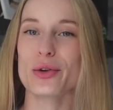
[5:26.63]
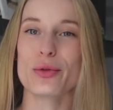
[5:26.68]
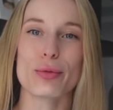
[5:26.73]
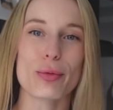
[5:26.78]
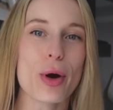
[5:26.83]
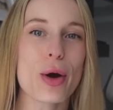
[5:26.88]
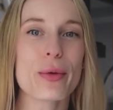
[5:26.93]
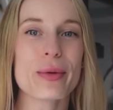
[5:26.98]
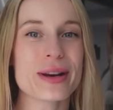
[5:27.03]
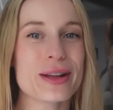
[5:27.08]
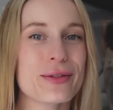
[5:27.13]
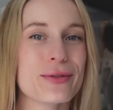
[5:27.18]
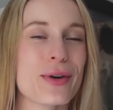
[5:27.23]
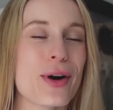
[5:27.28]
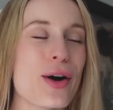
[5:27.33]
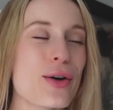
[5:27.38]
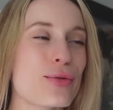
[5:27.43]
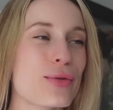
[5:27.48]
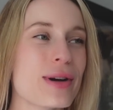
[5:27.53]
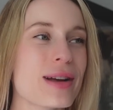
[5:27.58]
grow and
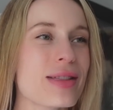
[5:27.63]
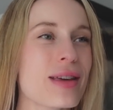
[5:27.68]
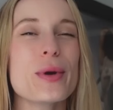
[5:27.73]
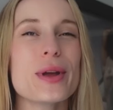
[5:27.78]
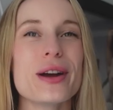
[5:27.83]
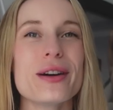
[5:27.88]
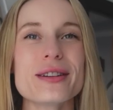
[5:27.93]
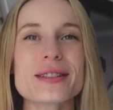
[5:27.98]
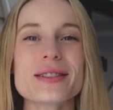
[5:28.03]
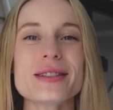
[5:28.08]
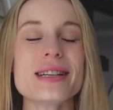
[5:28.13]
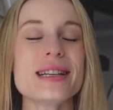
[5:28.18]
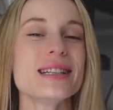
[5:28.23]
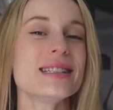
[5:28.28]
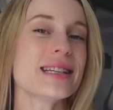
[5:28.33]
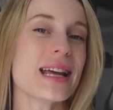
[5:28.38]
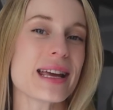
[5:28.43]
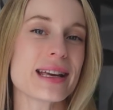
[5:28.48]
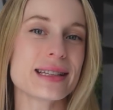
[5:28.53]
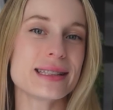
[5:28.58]
evolve with, we also
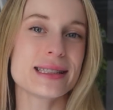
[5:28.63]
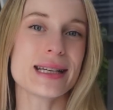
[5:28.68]
need to take a